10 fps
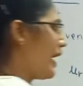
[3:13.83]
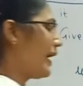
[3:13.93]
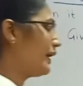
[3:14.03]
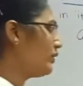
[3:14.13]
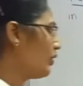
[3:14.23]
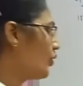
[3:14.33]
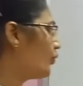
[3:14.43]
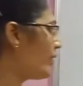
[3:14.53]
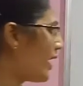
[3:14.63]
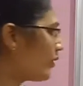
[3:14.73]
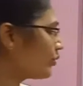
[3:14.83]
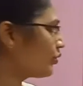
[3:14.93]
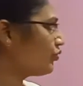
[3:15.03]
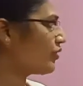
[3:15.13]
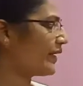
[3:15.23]
and we have
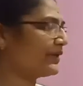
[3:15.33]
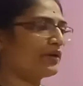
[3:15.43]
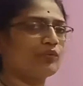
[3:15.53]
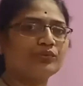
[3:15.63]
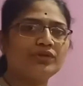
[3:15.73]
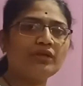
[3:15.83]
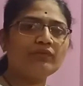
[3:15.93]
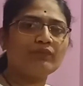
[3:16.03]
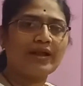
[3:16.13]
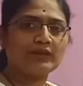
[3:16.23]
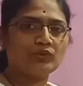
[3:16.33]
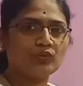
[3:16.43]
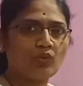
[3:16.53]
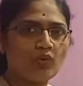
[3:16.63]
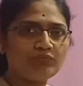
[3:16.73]
to find out the
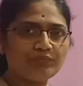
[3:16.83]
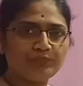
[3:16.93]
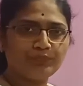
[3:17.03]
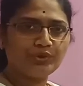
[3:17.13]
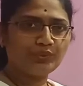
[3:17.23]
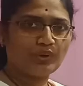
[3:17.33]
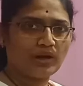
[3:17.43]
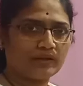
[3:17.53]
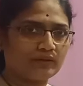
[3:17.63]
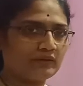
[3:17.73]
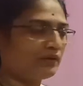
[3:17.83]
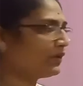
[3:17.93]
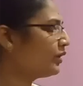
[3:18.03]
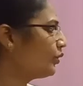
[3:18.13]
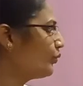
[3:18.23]
value of mu r.
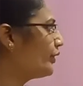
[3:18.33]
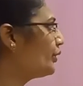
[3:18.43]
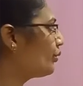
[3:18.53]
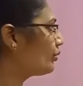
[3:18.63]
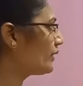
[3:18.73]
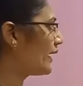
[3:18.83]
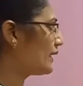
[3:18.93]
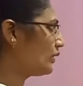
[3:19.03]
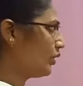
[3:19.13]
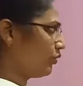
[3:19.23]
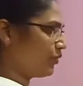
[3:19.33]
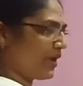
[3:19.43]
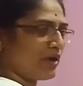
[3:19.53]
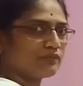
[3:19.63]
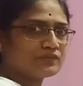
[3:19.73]
We know that
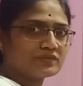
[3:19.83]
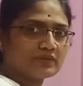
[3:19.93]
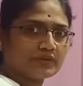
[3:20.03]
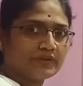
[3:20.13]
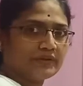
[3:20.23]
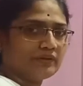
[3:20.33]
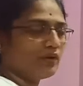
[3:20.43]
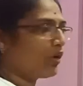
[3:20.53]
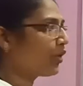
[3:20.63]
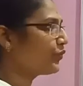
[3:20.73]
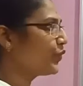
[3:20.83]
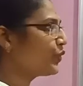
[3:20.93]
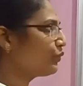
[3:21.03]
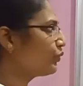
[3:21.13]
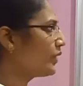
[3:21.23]
we have studied or
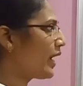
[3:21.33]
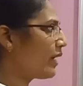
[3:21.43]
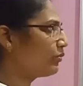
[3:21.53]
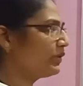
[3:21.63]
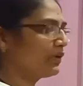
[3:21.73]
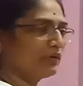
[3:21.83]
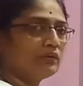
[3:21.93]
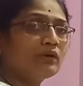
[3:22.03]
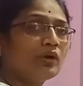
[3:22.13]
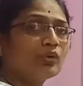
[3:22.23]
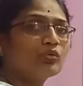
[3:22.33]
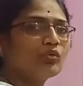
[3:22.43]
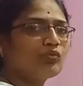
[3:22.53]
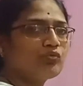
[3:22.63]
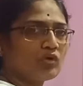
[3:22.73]
we have learned
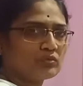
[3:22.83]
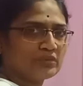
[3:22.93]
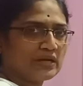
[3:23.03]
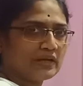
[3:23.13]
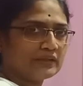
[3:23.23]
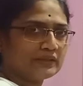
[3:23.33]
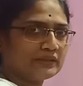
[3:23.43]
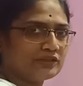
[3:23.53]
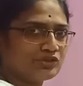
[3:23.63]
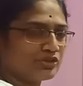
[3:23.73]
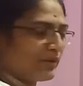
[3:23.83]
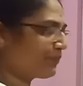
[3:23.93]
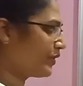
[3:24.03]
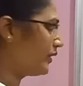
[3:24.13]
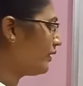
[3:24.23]
two formula in this
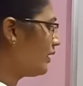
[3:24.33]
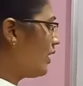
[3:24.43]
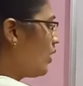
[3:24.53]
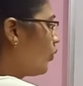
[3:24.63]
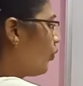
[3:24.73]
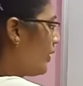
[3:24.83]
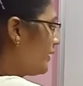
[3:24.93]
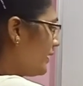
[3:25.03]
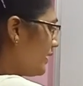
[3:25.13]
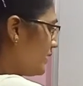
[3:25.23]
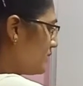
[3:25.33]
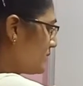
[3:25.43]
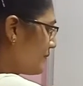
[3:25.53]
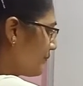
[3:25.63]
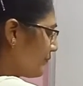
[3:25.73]
chapter. One is